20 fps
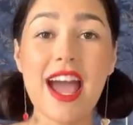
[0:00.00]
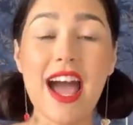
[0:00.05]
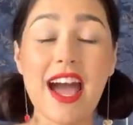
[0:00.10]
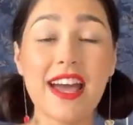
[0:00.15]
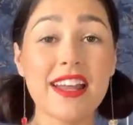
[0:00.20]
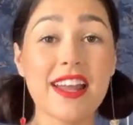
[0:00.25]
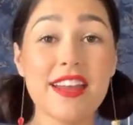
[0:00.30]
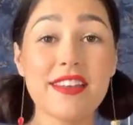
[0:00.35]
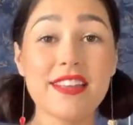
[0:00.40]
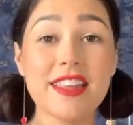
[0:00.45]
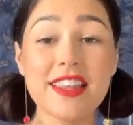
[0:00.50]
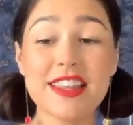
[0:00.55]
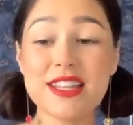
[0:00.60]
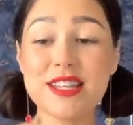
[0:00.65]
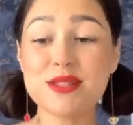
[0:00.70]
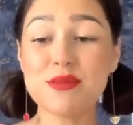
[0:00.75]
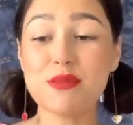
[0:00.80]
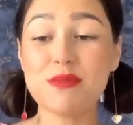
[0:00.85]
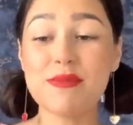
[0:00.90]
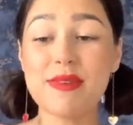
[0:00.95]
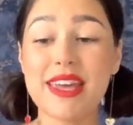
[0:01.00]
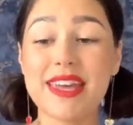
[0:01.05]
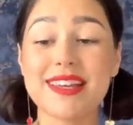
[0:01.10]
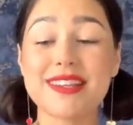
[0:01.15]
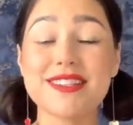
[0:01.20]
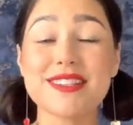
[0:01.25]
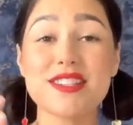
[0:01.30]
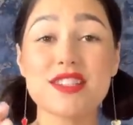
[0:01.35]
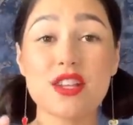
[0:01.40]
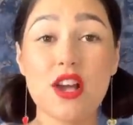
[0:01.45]
and I think these would make
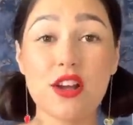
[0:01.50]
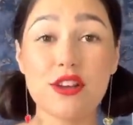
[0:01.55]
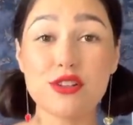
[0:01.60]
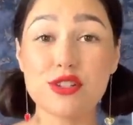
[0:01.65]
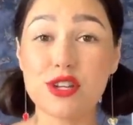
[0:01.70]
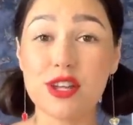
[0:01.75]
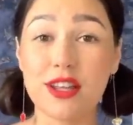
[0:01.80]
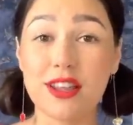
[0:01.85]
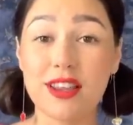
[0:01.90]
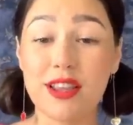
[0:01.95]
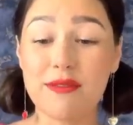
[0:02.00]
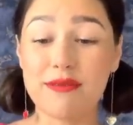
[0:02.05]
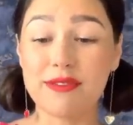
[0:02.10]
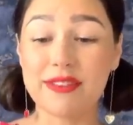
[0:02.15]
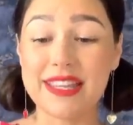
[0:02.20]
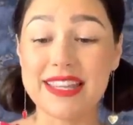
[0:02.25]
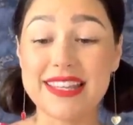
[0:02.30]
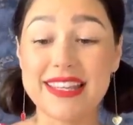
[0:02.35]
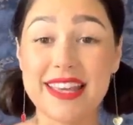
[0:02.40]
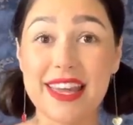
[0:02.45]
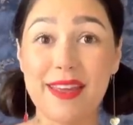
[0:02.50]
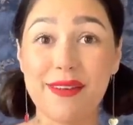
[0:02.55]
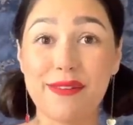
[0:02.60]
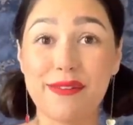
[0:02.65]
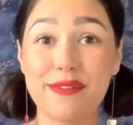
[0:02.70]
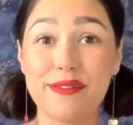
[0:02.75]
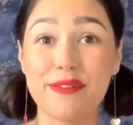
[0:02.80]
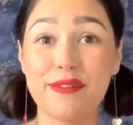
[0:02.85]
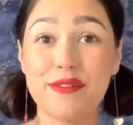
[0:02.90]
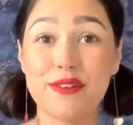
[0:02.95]
such a lovely
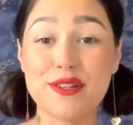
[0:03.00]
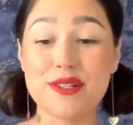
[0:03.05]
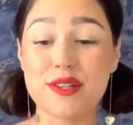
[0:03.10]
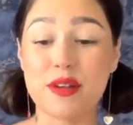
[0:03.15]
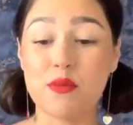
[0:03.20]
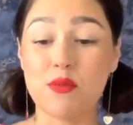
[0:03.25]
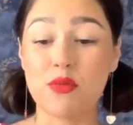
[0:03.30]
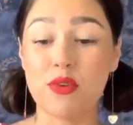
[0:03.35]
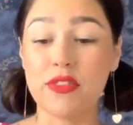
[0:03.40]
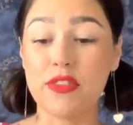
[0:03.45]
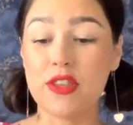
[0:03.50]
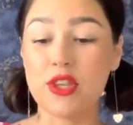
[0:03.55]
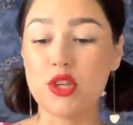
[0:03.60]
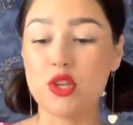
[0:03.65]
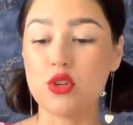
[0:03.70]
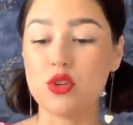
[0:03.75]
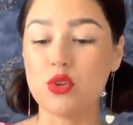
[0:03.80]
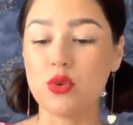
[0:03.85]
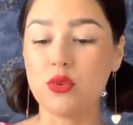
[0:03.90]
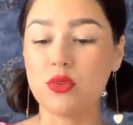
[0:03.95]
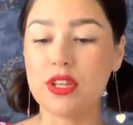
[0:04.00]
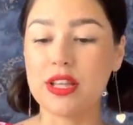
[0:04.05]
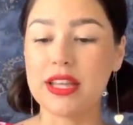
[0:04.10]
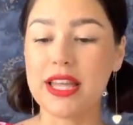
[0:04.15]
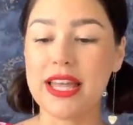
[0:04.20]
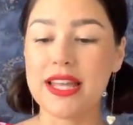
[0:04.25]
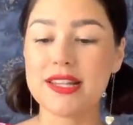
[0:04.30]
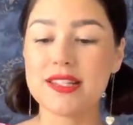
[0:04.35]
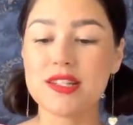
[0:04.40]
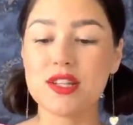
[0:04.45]
gift for someone that you know that
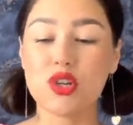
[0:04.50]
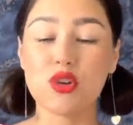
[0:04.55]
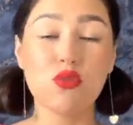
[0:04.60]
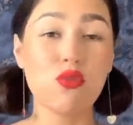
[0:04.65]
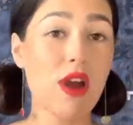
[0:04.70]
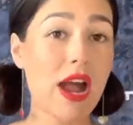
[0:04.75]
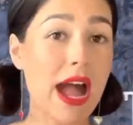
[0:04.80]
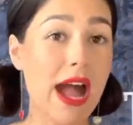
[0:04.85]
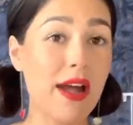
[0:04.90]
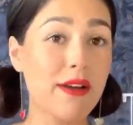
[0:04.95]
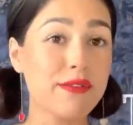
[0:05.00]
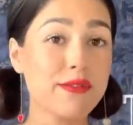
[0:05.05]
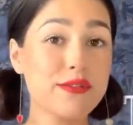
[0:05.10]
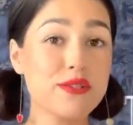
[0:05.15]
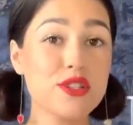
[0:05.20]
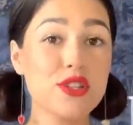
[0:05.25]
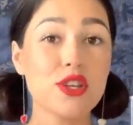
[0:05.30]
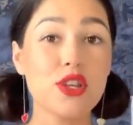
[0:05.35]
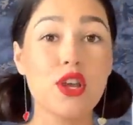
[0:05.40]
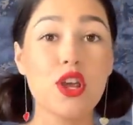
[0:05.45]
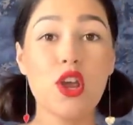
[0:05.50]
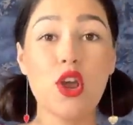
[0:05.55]
likes to craft